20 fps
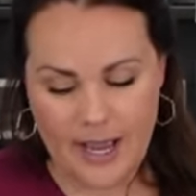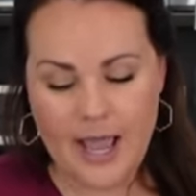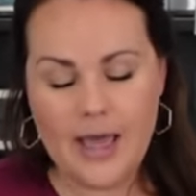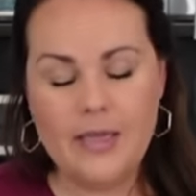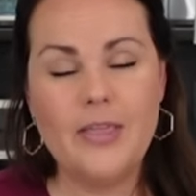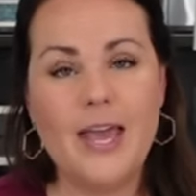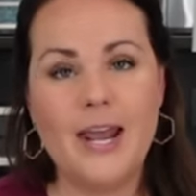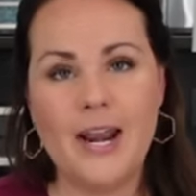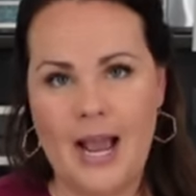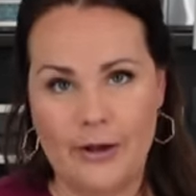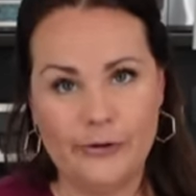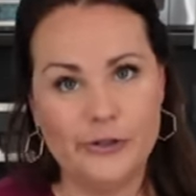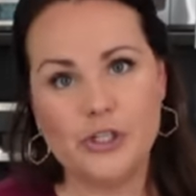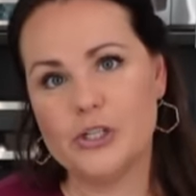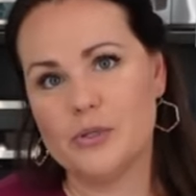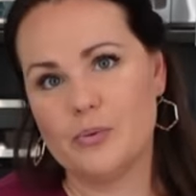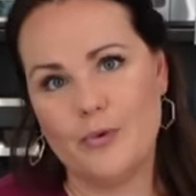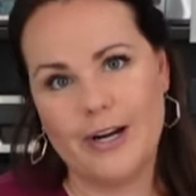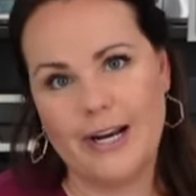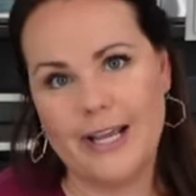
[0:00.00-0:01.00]
and then I'll
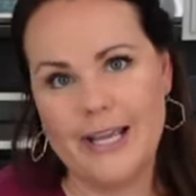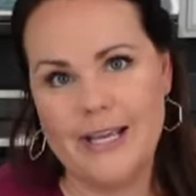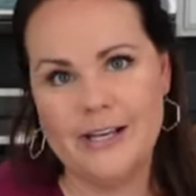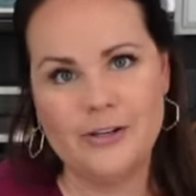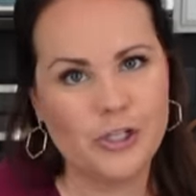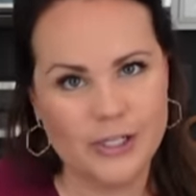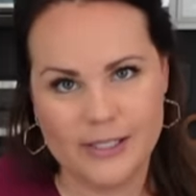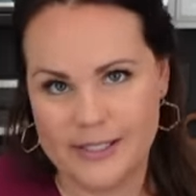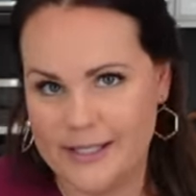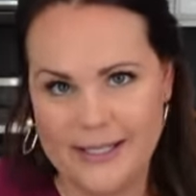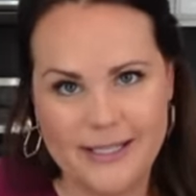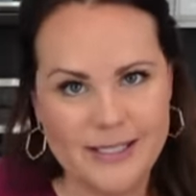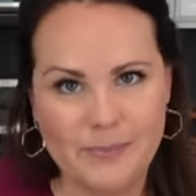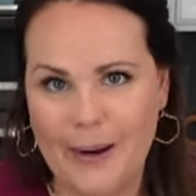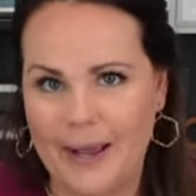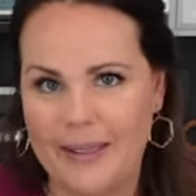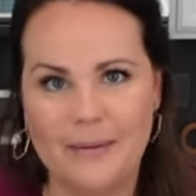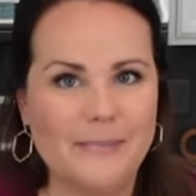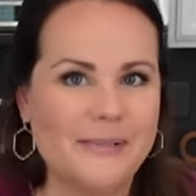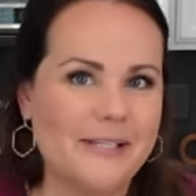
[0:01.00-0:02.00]
just wanna eat just these
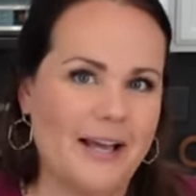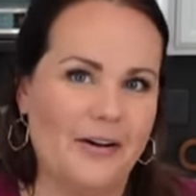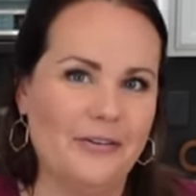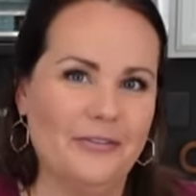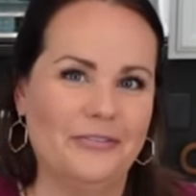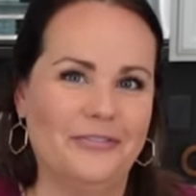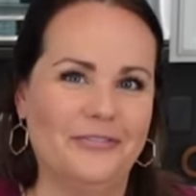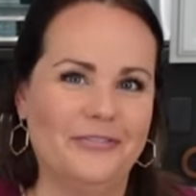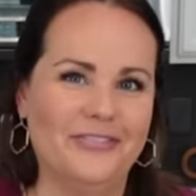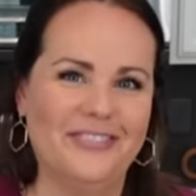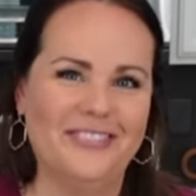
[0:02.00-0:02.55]
by themselves.